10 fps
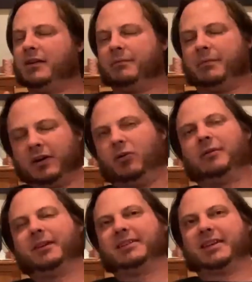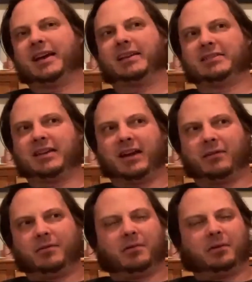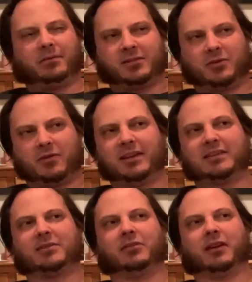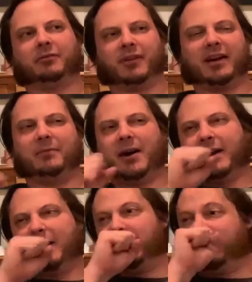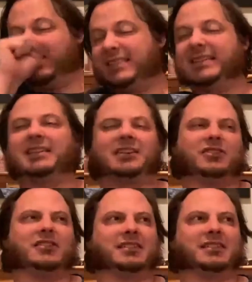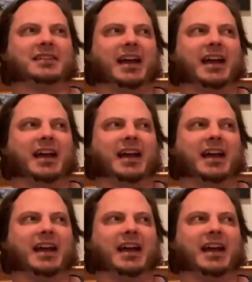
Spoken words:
But all I'm going to say is, like, I was talking to a friend of mine who is Indigenous,